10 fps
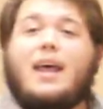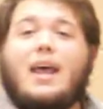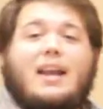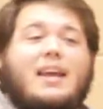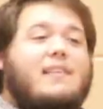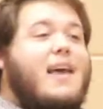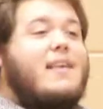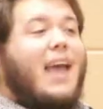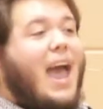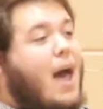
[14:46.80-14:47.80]
and he
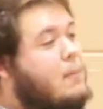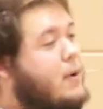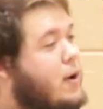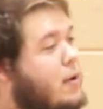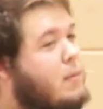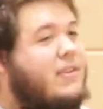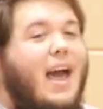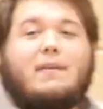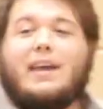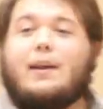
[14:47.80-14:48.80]
says Abner was
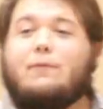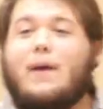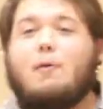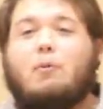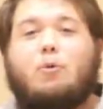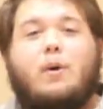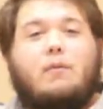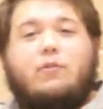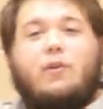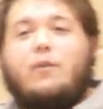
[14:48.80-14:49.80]
having an affair with one
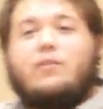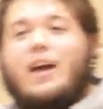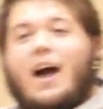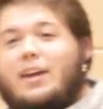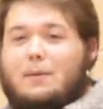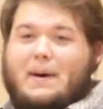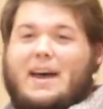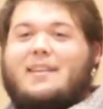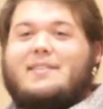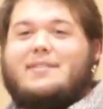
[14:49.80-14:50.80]
of Saul's
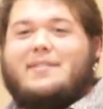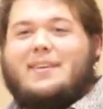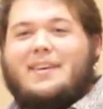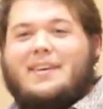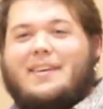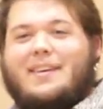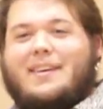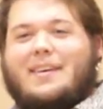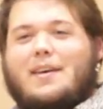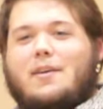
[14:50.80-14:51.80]
concubines.
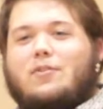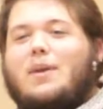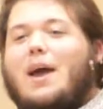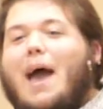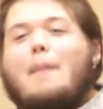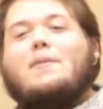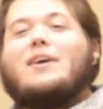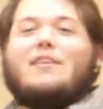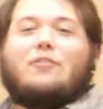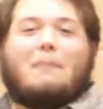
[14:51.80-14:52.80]
So now Abner
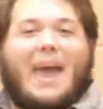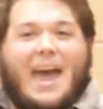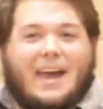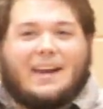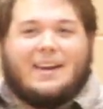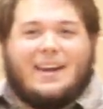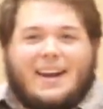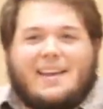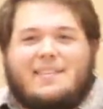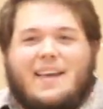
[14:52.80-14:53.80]
gets mad,
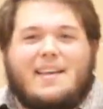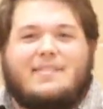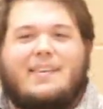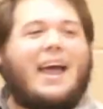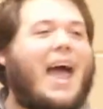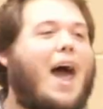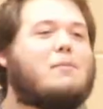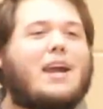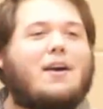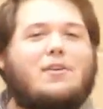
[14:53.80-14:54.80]
and he says, "How
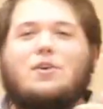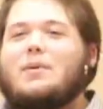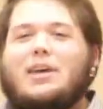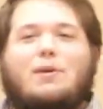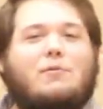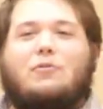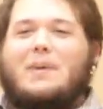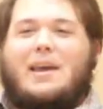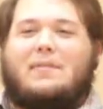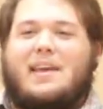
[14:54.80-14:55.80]
dare you accuse
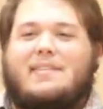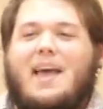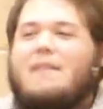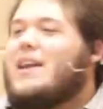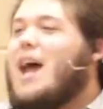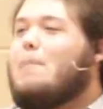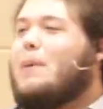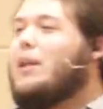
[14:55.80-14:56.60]
me of this? Have I not been